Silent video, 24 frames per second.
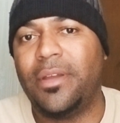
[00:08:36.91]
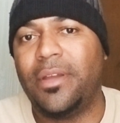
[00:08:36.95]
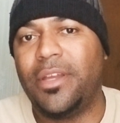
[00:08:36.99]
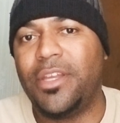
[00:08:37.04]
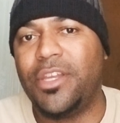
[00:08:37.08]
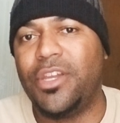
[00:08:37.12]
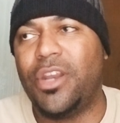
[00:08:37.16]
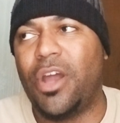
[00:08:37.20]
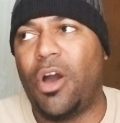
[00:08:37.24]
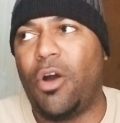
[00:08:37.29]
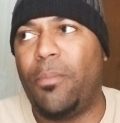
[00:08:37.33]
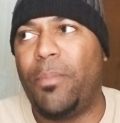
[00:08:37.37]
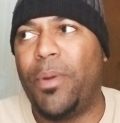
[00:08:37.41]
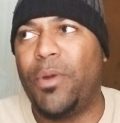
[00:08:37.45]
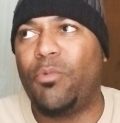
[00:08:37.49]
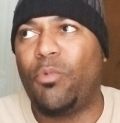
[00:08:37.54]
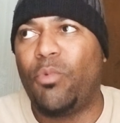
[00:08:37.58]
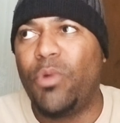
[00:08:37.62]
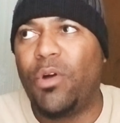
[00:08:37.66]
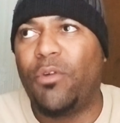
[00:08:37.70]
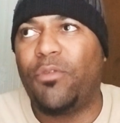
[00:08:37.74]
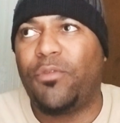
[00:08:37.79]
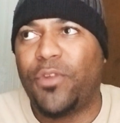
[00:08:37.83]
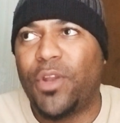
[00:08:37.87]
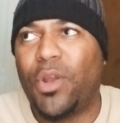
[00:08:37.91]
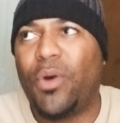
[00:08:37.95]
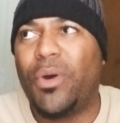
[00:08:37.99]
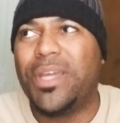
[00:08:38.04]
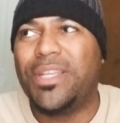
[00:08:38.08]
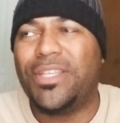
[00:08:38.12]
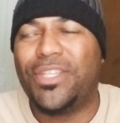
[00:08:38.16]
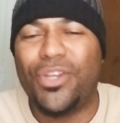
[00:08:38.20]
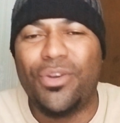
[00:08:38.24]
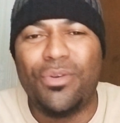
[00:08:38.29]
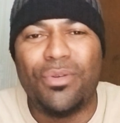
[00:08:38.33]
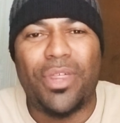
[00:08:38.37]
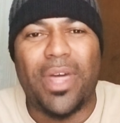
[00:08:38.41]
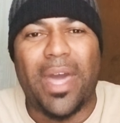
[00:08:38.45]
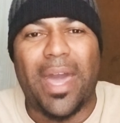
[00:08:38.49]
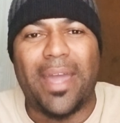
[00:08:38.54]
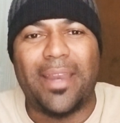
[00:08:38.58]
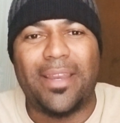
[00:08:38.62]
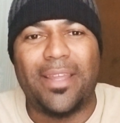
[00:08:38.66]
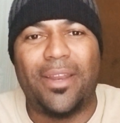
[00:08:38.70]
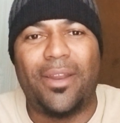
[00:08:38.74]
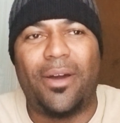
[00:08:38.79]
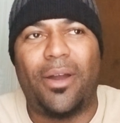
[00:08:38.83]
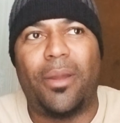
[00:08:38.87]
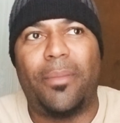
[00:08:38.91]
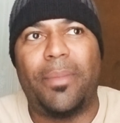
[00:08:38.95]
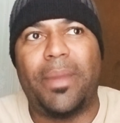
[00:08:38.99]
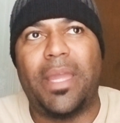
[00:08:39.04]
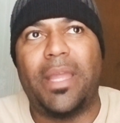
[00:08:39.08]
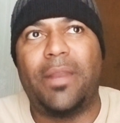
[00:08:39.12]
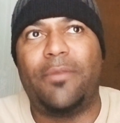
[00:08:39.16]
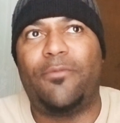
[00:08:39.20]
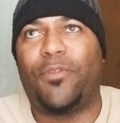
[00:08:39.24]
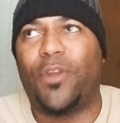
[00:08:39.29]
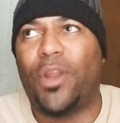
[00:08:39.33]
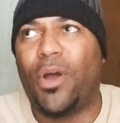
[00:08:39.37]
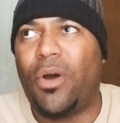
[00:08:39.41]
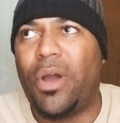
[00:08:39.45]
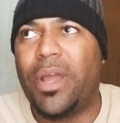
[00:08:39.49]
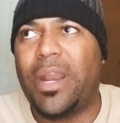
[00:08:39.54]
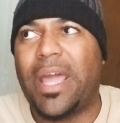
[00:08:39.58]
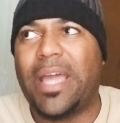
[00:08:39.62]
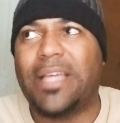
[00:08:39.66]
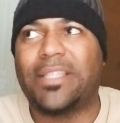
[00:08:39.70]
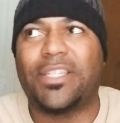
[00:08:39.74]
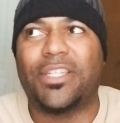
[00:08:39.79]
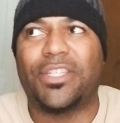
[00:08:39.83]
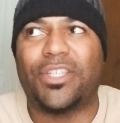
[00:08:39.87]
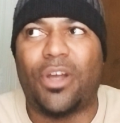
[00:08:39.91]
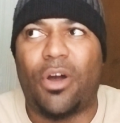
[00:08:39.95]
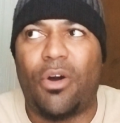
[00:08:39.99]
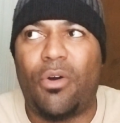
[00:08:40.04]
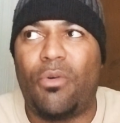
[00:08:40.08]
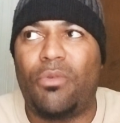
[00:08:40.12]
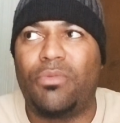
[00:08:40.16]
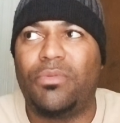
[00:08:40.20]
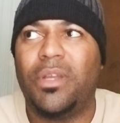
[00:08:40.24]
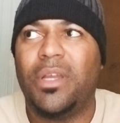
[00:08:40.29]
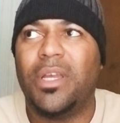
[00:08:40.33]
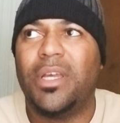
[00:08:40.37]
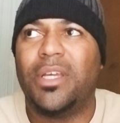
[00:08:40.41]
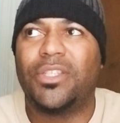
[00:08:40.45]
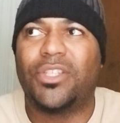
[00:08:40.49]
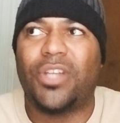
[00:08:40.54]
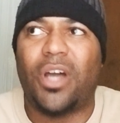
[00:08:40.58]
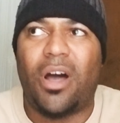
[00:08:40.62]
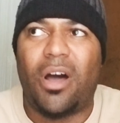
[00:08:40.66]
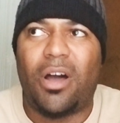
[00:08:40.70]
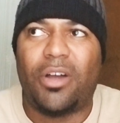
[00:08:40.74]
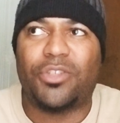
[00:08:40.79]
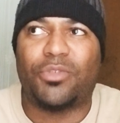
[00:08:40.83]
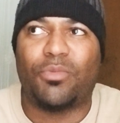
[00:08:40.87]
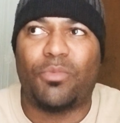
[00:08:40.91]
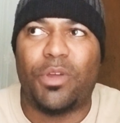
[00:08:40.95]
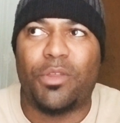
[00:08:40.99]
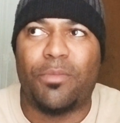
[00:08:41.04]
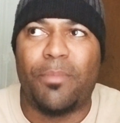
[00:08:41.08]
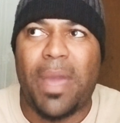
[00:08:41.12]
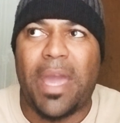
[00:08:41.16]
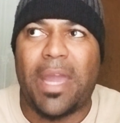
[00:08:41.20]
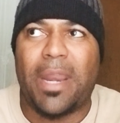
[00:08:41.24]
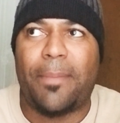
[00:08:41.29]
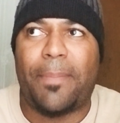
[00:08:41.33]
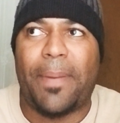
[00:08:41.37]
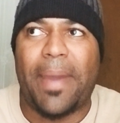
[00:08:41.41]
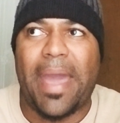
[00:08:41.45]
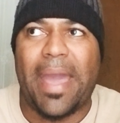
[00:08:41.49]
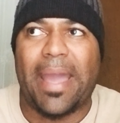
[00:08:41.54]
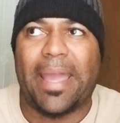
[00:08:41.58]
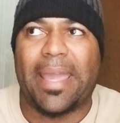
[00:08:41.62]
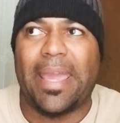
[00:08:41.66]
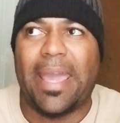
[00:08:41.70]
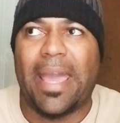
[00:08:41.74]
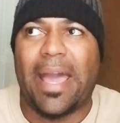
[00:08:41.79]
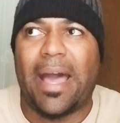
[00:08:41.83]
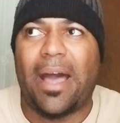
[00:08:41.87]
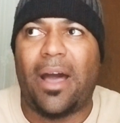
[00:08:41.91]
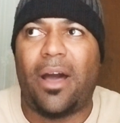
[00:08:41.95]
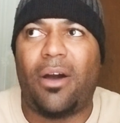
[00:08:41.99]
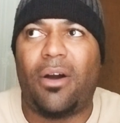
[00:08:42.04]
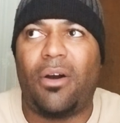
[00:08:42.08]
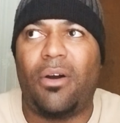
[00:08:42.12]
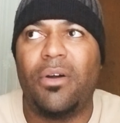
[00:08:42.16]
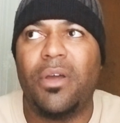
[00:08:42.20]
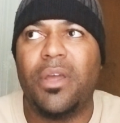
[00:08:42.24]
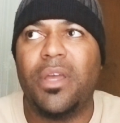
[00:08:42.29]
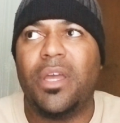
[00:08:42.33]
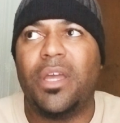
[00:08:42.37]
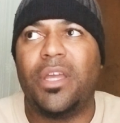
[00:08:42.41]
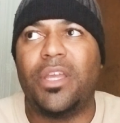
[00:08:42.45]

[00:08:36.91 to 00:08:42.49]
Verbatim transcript: You know, but will Floyd do that? You know what I mean? Floyd has his own talks with Manny Pacquiao.